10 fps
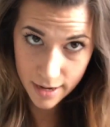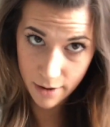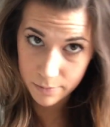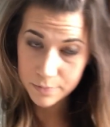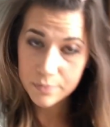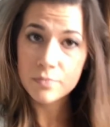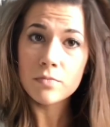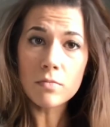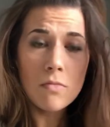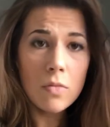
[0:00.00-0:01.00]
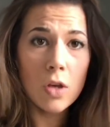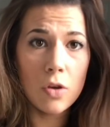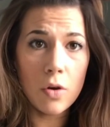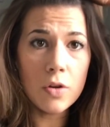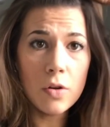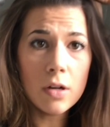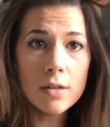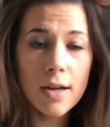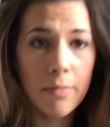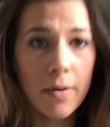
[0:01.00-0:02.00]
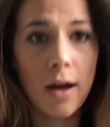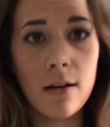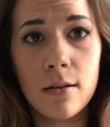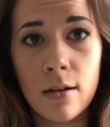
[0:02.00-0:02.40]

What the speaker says: Now, you can do a little top knot.